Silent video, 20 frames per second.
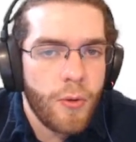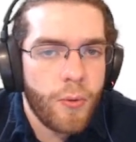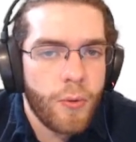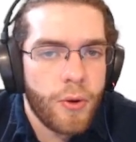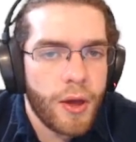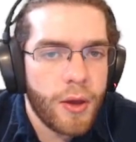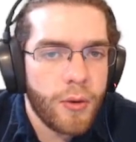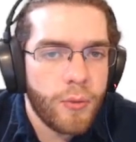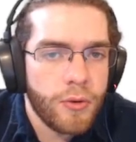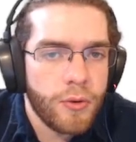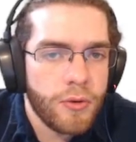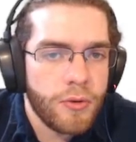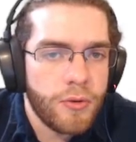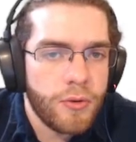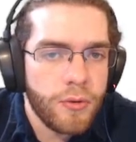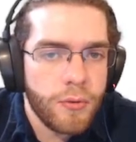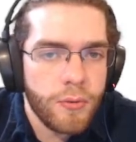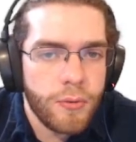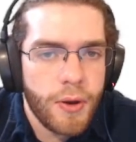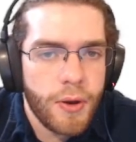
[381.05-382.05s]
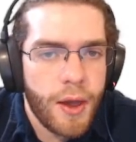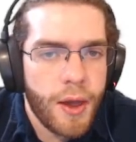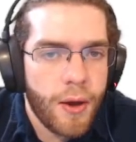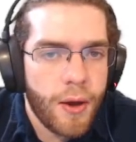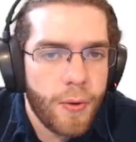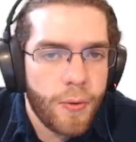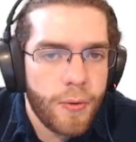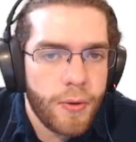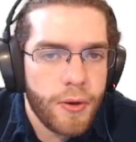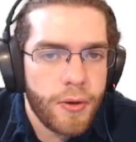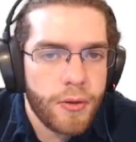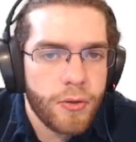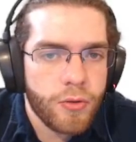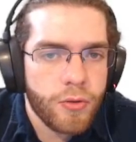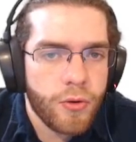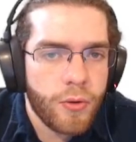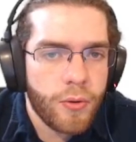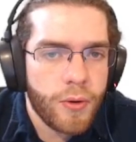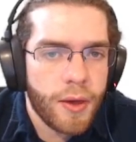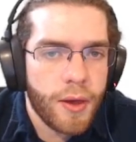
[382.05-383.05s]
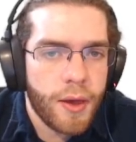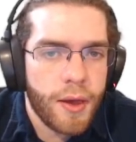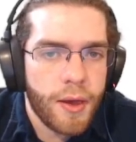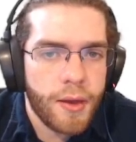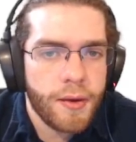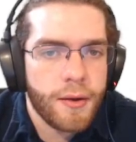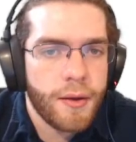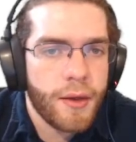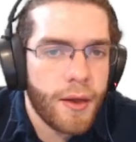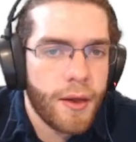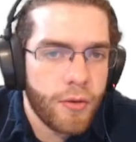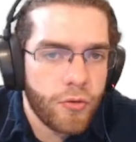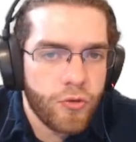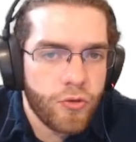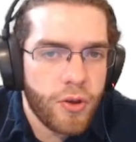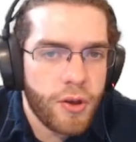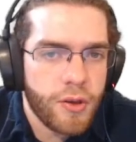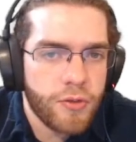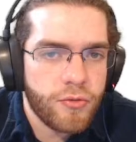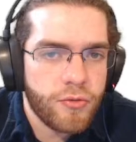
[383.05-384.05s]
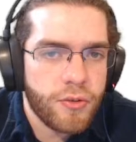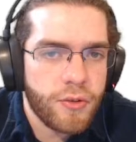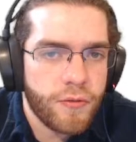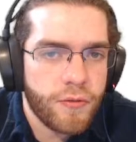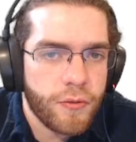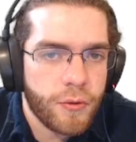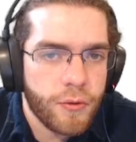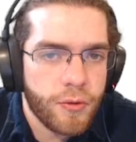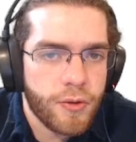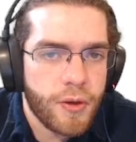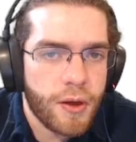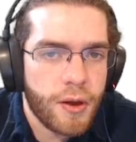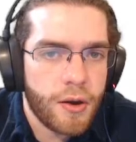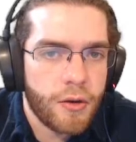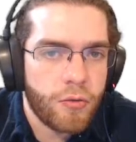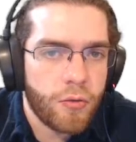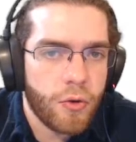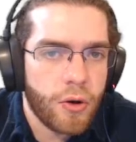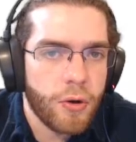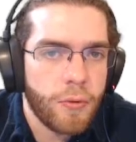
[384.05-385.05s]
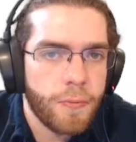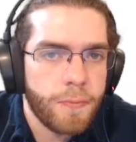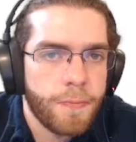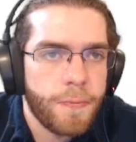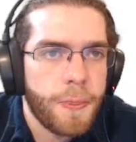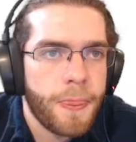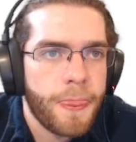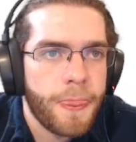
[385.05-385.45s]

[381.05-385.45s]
what I would do now is go ahead and change the first guided row.